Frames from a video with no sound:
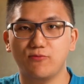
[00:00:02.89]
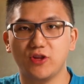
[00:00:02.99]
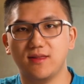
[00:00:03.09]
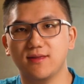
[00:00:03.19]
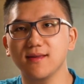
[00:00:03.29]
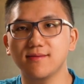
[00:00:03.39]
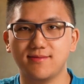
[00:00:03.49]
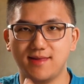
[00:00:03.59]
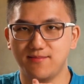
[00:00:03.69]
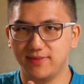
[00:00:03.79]
which is just
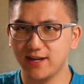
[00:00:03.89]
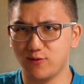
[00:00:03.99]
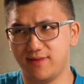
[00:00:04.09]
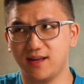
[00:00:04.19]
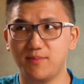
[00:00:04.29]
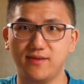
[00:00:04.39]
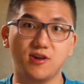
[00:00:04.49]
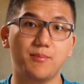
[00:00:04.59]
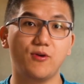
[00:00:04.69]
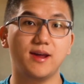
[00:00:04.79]
some little syllabus
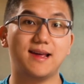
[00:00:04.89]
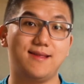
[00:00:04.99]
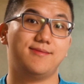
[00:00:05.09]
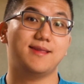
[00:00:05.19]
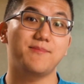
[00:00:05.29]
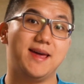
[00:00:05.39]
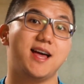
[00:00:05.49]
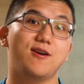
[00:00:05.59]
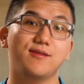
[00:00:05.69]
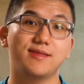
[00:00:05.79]
dot point that
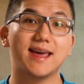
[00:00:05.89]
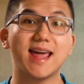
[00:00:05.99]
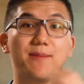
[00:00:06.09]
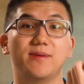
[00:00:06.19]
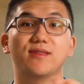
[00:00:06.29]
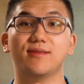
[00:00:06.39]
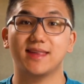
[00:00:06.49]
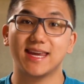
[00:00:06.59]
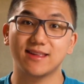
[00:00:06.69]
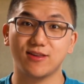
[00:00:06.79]
somehow they happen to
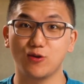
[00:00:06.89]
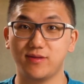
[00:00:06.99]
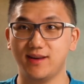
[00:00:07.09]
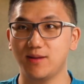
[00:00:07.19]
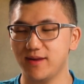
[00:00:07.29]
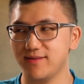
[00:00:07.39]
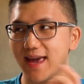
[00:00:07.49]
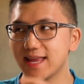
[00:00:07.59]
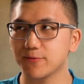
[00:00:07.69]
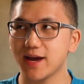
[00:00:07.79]
sneak into your syllabus
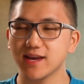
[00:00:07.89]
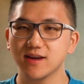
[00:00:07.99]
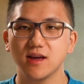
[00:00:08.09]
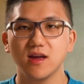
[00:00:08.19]
anyway.